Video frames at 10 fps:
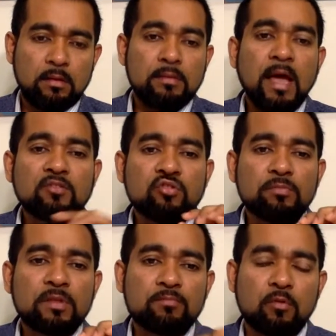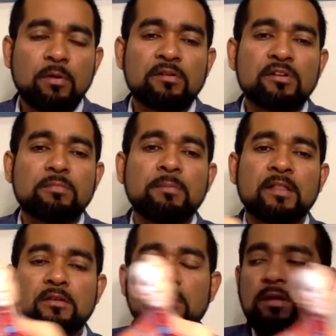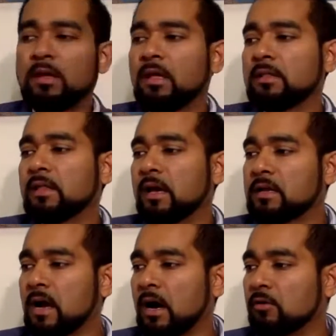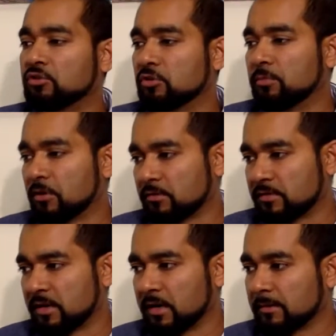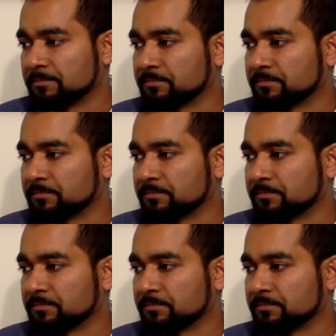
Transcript: That should be the proper treatment method that we should be considering.